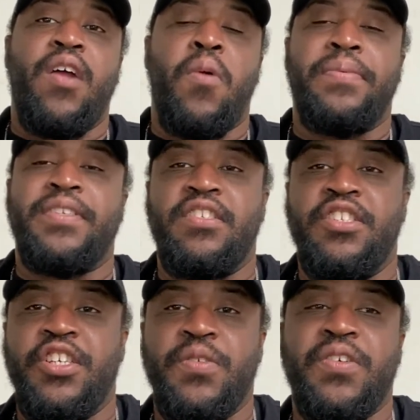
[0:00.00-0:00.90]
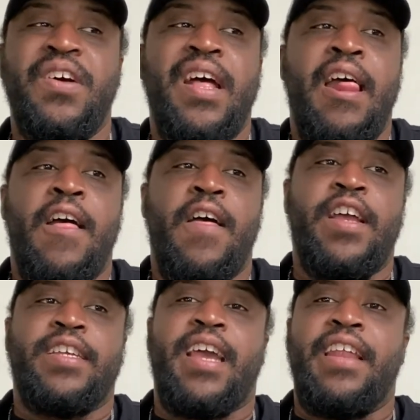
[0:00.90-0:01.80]
Robinson Jr.
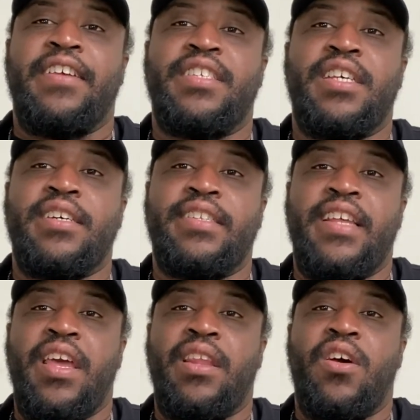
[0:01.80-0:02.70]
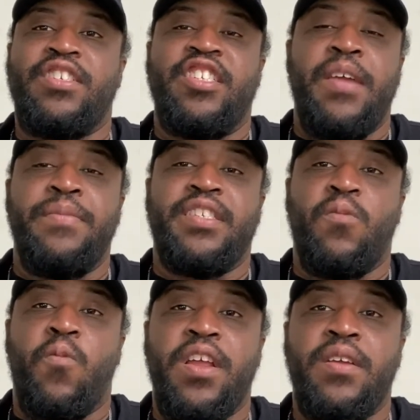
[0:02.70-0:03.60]
It kind of sucks that they lost
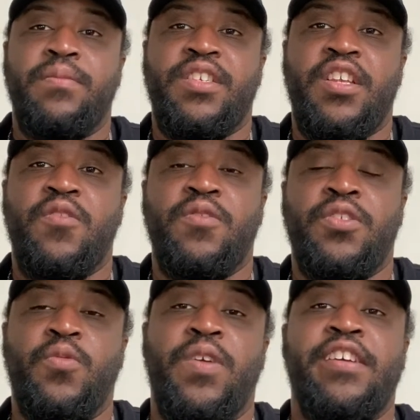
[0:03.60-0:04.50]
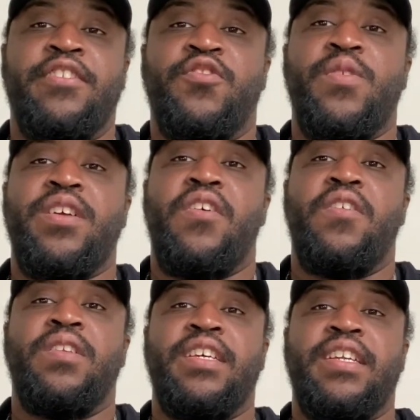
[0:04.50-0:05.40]
Jameson Williams though to injury
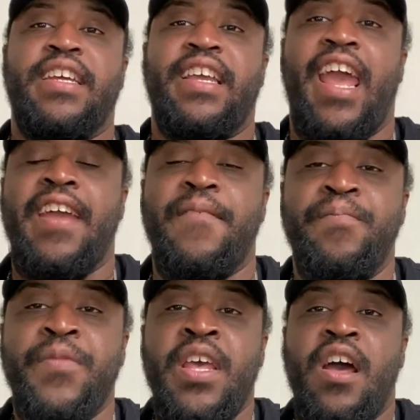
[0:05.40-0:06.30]
early in the game.